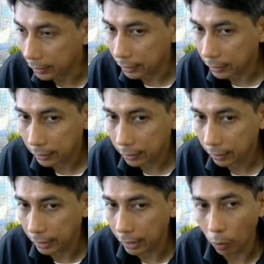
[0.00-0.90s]
Yeah,
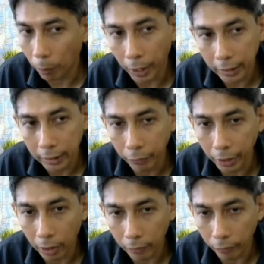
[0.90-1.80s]
the compiler
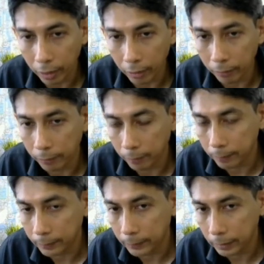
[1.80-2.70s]
will
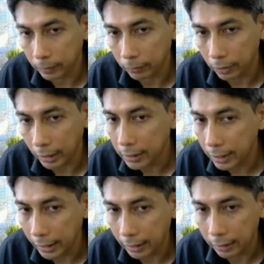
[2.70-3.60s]

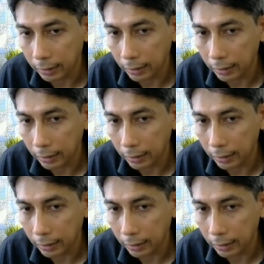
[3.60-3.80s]
translate